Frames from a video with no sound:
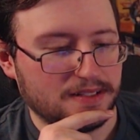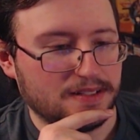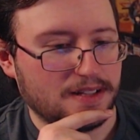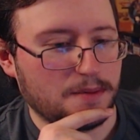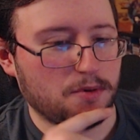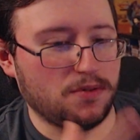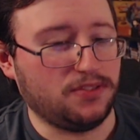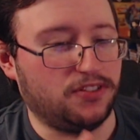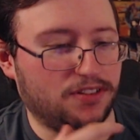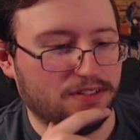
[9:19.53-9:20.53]
How about
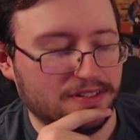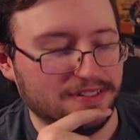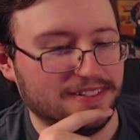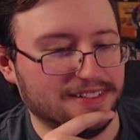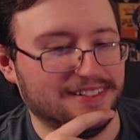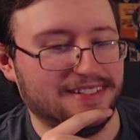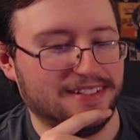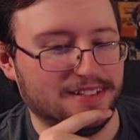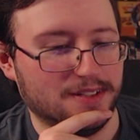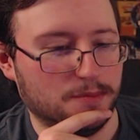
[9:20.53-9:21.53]
Winston?
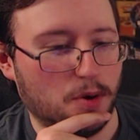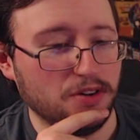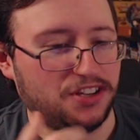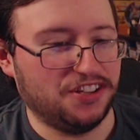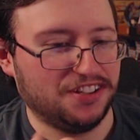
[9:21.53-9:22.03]
Wonky.